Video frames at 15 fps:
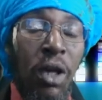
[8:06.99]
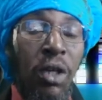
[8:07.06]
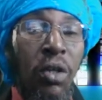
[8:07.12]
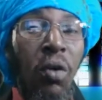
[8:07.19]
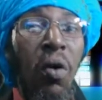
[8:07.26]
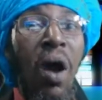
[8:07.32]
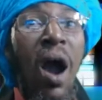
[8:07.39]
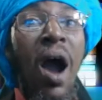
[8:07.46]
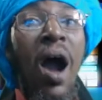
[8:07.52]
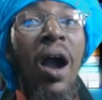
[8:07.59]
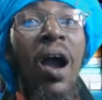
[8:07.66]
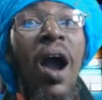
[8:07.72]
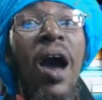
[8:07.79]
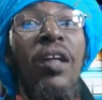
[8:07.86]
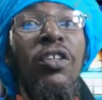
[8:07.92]
You are
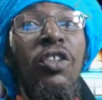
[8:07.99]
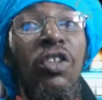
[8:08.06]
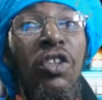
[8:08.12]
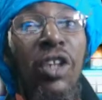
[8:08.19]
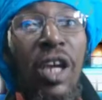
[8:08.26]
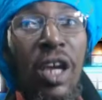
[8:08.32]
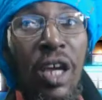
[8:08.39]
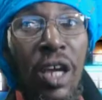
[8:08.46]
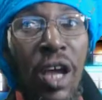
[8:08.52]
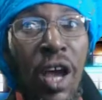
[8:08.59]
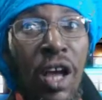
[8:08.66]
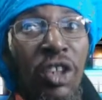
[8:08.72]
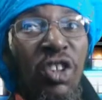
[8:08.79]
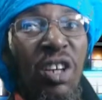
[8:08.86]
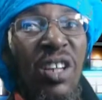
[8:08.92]
gone tea.
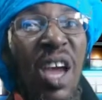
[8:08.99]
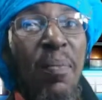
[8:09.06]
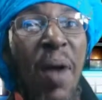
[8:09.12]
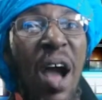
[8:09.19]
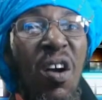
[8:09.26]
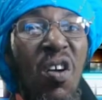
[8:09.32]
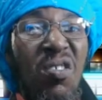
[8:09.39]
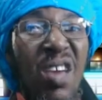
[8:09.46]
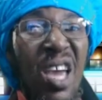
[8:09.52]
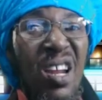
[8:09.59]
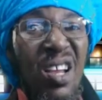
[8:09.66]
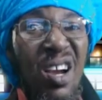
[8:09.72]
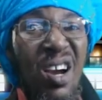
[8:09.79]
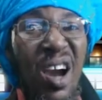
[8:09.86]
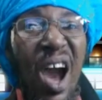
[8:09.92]
So them are going to
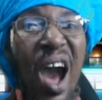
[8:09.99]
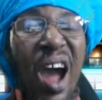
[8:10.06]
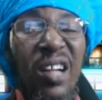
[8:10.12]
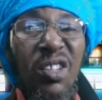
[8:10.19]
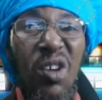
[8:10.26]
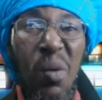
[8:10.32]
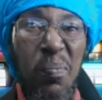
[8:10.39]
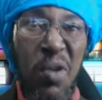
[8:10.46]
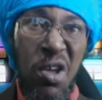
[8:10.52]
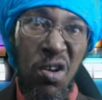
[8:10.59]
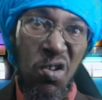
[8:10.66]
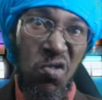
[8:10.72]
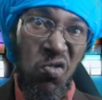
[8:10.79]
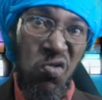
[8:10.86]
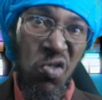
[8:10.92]
get caught up
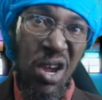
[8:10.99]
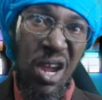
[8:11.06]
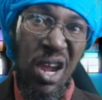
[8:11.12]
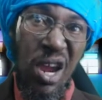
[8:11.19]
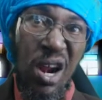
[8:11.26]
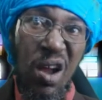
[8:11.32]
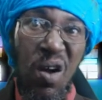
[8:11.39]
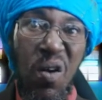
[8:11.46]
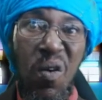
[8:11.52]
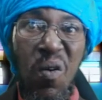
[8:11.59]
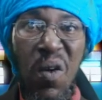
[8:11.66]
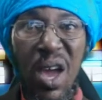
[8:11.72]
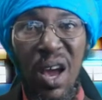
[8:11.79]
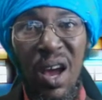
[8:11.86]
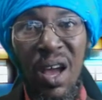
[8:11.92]
real
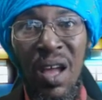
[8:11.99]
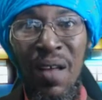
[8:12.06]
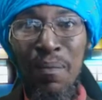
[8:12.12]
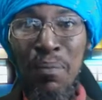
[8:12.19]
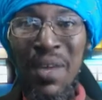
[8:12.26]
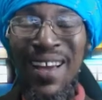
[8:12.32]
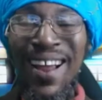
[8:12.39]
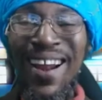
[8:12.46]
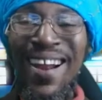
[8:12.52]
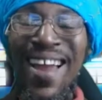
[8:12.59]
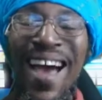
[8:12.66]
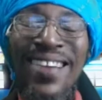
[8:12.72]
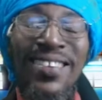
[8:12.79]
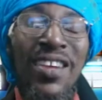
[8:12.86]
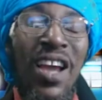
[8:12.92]
quick. Me
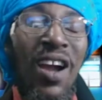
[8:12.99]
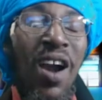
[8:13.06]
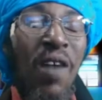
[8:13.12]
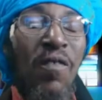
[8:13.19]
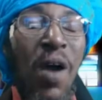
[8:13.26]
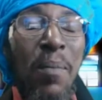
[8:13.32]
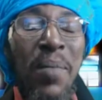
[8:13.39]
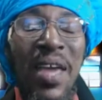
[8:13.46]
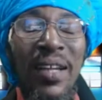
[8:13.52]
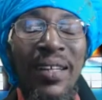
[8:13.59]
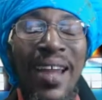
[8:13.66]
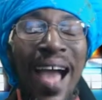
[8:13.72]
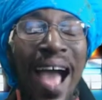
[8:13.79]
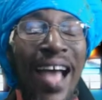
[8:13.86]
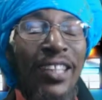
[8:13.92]
glad the government
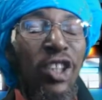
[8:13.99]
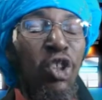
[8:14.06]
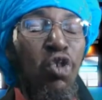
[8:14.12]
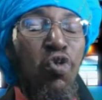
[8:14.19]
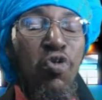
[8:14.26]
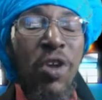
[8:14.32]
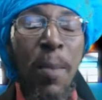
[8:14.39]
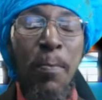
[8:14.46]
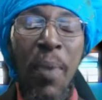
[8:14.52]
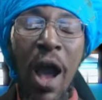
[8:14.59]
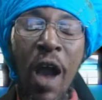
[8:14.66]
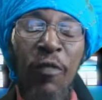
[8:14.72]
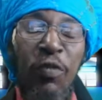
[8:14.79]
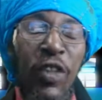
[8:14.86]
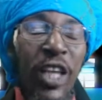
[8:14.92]
a scrape
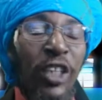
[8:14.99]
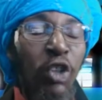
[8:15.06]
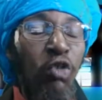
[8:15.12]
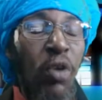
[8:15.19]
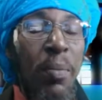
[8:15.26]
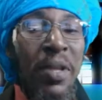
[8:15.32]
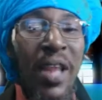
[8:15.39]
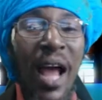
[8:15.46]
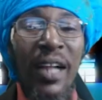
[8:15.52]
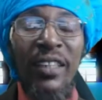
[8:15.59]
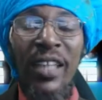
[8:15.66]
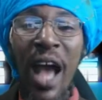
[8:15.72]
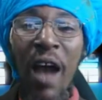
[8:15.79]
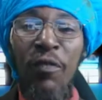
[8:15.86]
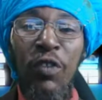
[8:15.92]
off these
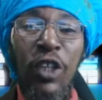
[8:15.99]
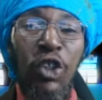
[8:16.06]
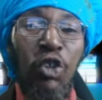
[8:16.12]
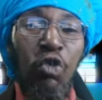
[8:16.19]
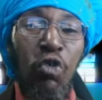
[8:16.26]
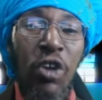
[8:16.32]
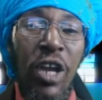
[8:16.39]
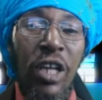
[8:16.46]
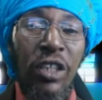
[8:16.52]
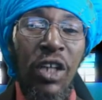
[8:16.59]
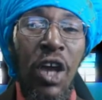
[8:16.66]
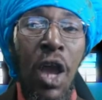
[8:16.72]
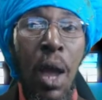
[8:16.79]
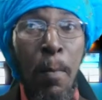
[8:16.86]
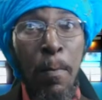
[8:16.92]
criminals off the street.
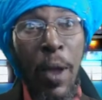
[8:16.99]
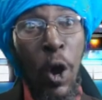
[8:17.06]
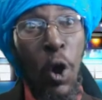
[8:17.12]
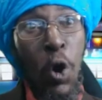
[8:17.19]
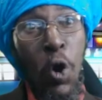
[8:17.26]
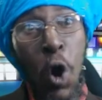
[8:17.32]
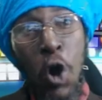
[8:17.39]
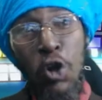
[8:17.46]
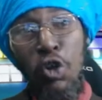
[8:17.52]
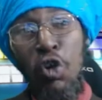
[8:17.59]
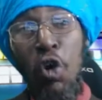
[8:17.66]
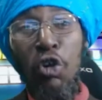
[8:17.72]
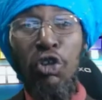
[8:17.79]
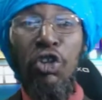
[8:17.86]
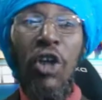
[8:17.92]
Me
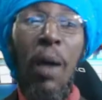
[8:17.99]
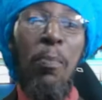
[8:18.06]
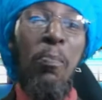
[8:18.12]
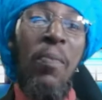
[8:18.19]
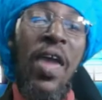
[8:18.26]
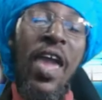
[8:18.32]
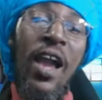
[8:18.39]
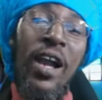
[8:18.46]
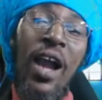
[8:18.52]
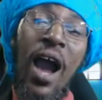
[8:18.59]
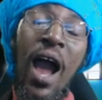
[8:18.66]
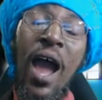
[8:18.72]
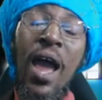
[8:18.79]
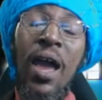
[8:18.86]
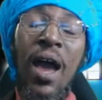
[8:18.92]
good
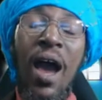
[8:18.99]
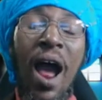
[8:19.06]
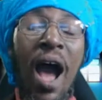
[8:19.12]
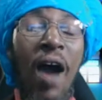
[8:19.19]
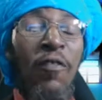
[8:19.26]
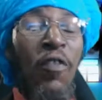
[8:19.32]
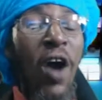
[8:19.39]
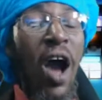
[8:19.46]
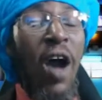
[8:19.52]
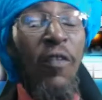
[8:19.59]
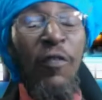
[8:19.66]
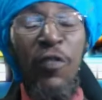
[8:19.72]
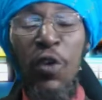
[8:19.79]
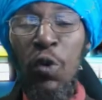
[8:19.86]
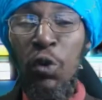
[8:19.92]
Jamaica have a
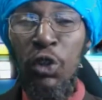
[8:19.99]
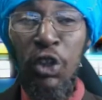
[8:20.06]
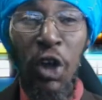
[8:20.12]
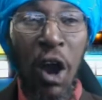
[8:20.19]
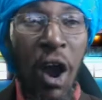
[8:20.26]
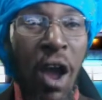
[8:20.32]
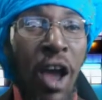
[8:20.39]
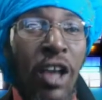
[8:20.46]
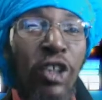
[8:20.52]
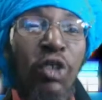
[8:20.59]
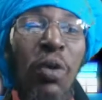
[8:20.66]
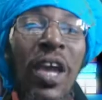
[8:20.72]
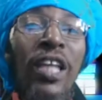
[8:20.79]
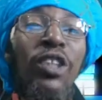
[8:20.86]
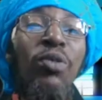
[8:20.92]
future.
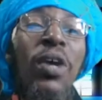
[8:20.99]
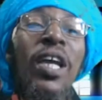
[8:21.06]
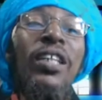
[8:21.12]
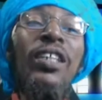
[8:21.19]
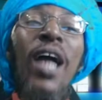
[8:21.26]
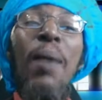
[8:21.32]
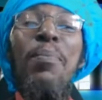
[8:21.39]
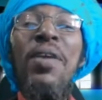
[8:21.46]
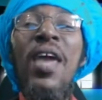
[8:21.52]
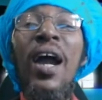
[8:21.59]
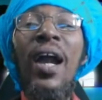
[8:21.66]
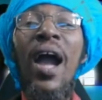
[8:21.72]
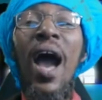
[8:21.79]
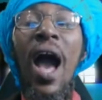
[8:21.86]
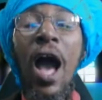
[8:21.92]
Sweet
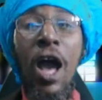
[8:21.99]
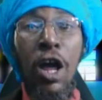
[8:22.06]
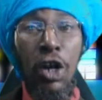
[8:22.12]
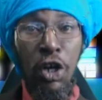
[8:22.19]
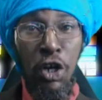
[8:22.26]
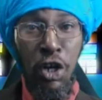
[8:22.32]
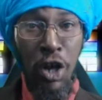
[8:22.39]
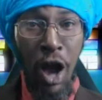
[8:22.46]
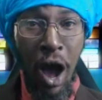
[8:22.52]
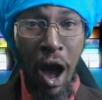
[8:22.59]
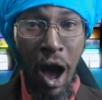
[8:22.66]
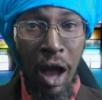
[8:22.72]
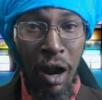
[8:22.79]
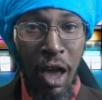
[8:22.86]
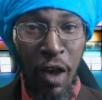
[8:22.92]
Jamaica,
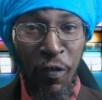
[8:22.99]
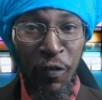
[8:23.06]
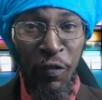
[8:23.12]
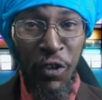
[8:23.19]
no left